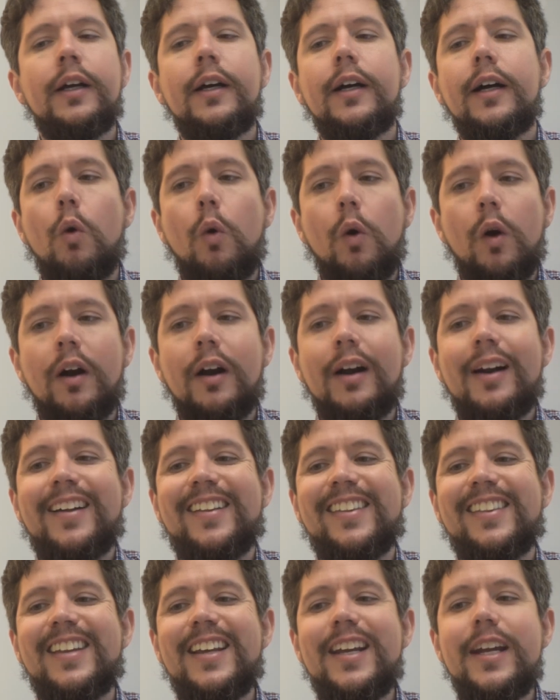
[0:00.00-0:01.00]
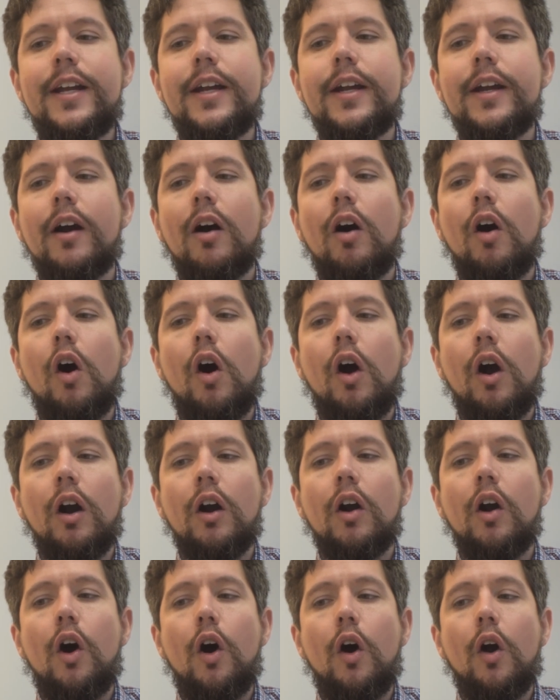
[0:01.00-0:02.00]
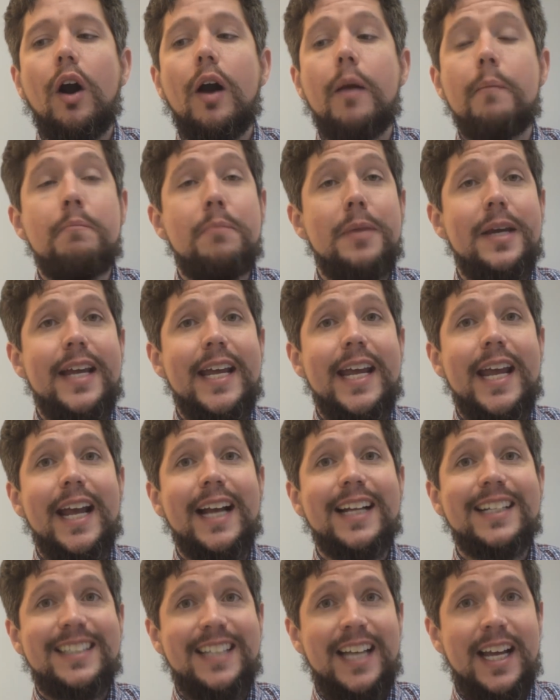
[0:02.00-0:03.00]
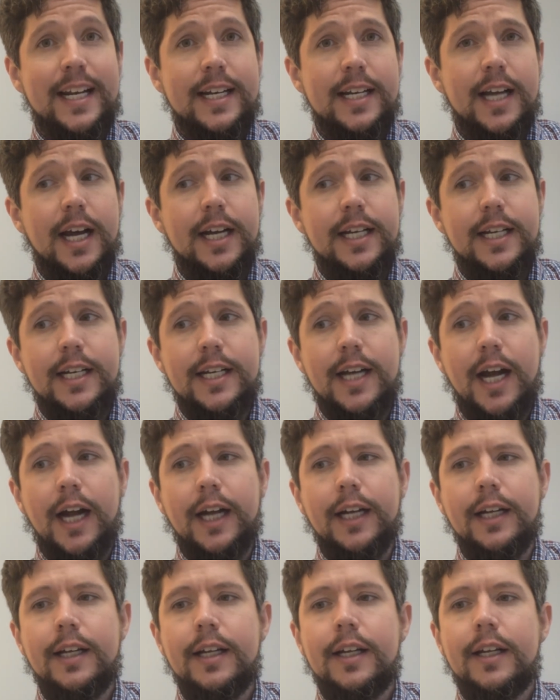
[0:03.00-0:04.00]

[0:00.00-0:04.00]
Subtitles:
or the RRB 1099.